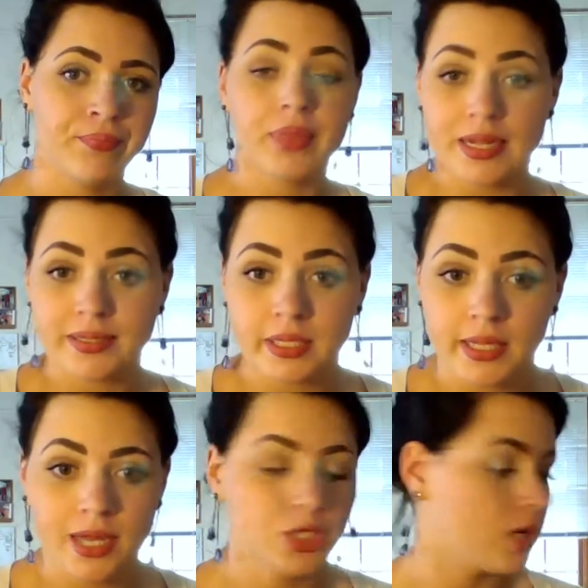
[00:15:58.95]
that's the
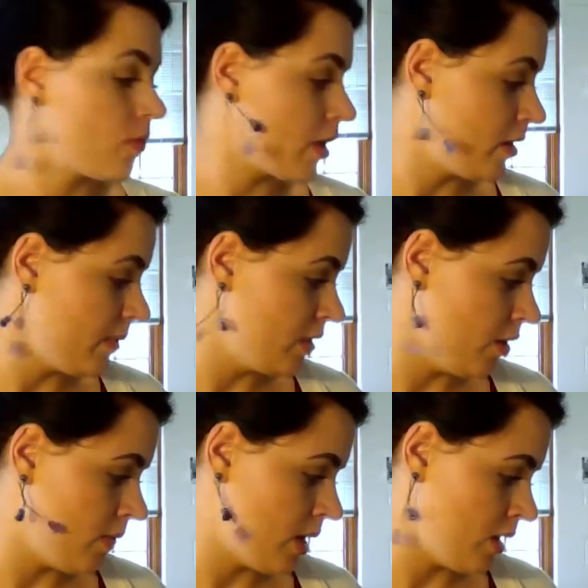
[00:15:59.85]
lecture we're going to be
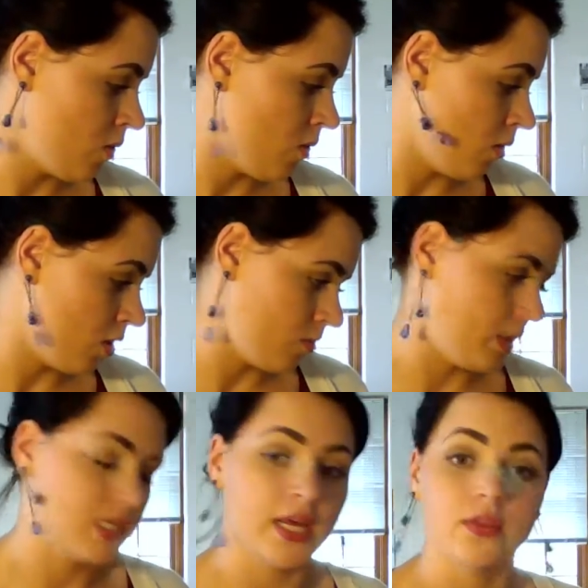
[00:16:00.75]
doing on
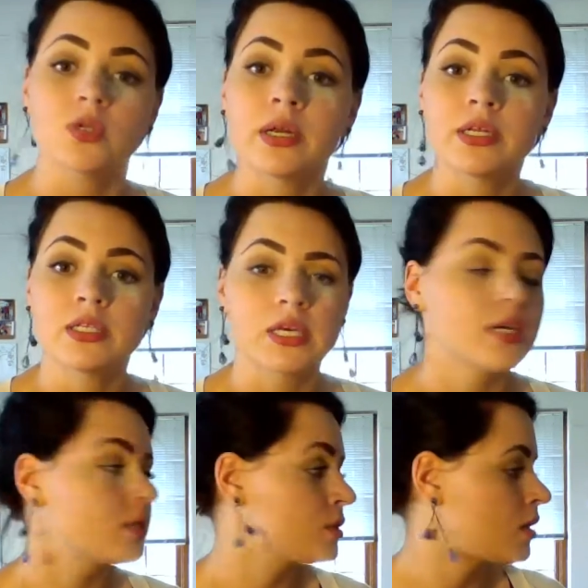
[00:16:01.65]
Wednesday the
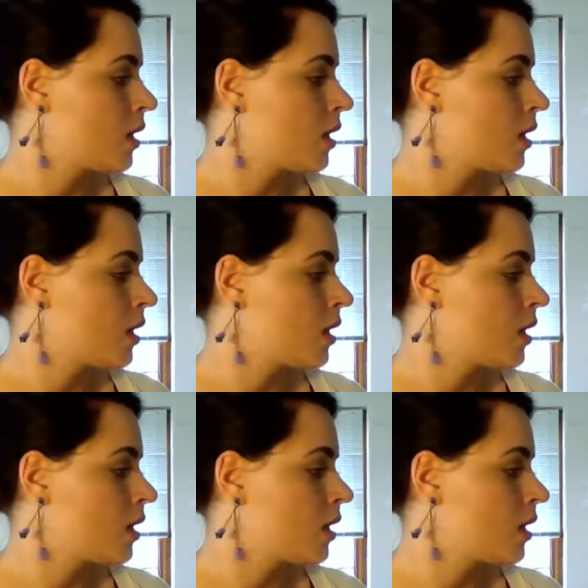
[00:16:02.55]
26th.